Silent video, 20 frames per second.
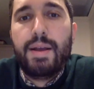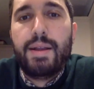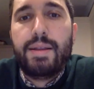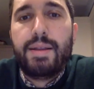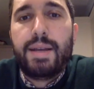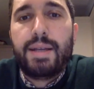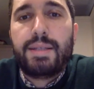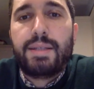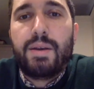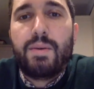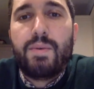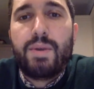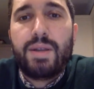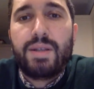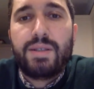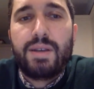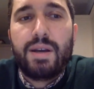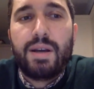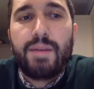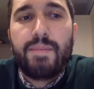Next, I want
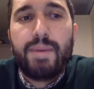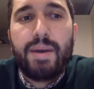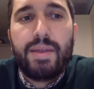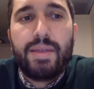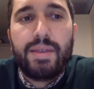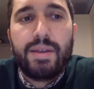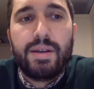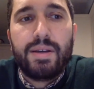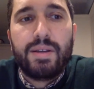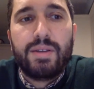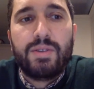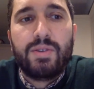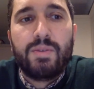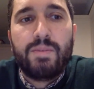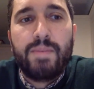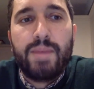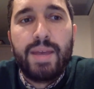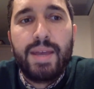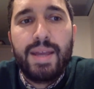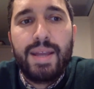to talk about the
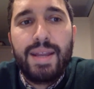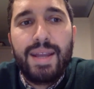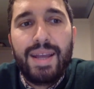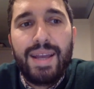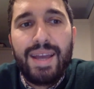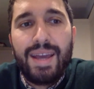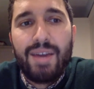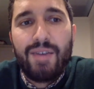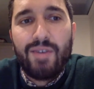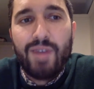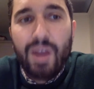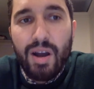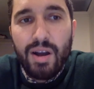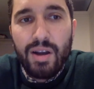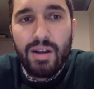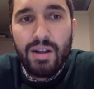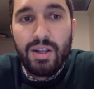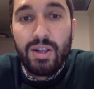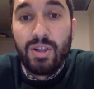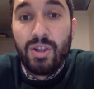Domaine
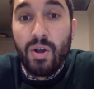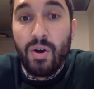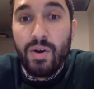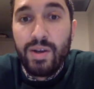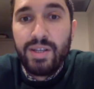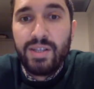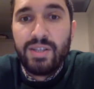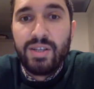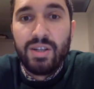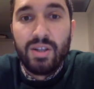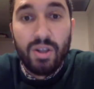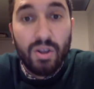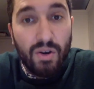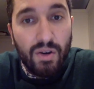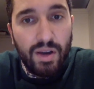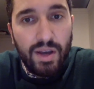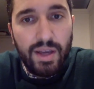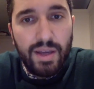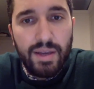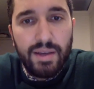Gerard Loin de
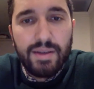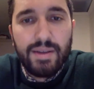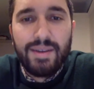Loy.